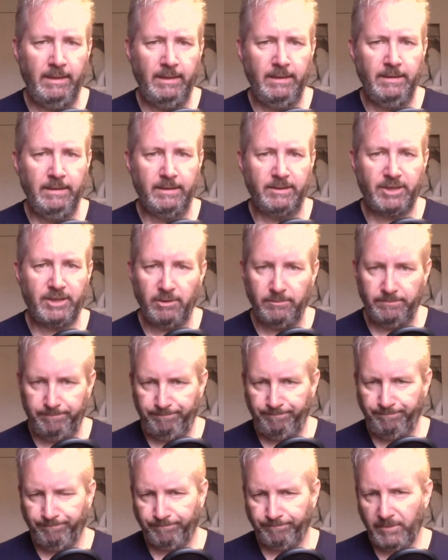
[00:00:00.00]
so
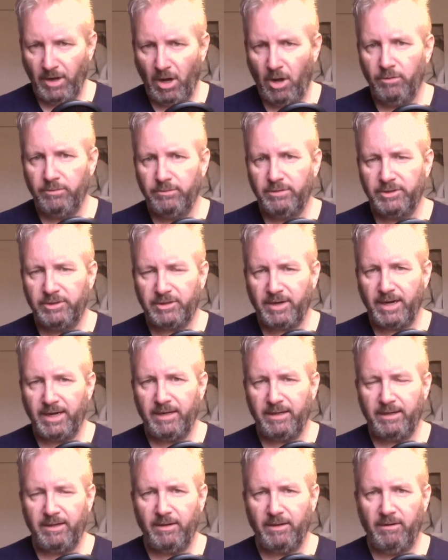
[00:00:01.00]
on the
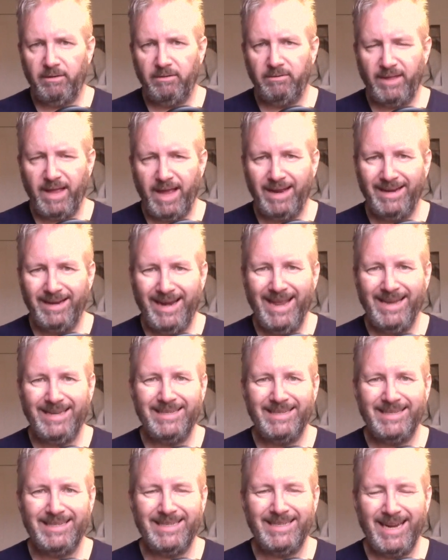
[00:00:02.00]
strength of that let
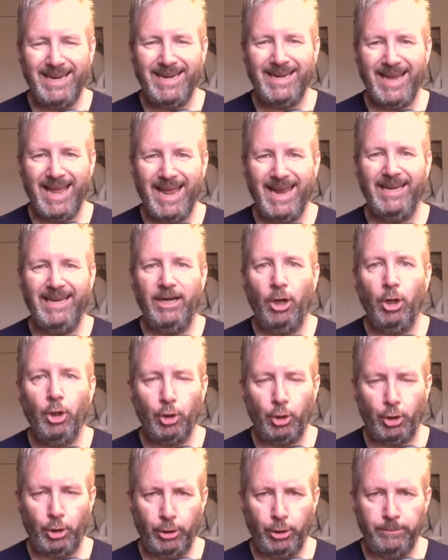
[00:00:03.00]
us take a
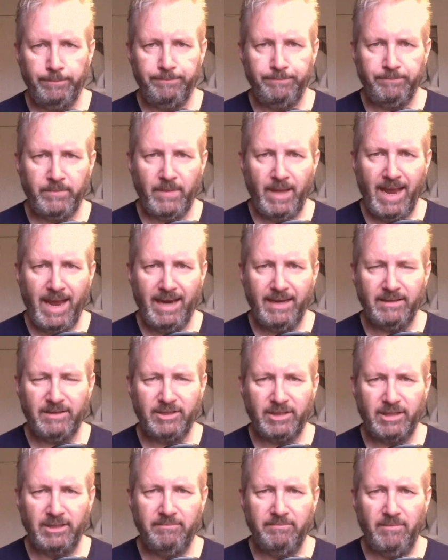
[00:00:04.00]
look at
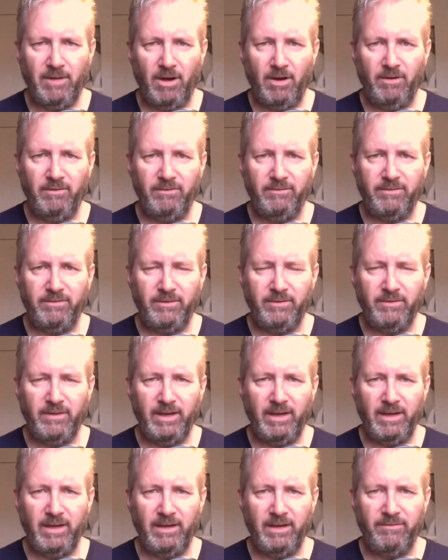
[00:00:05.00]
some of
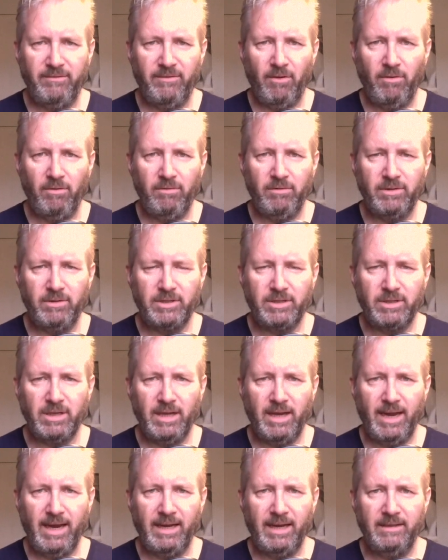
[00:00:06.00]
the falls
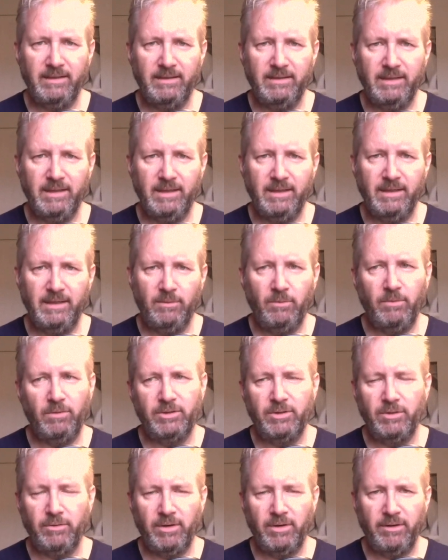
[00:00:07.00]
and uh, we'll
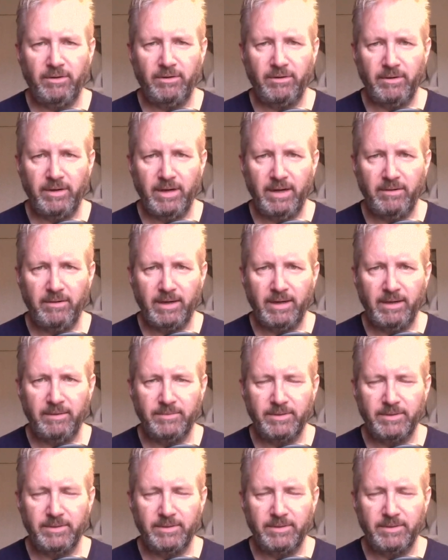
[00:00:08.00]
talk you through it here it comes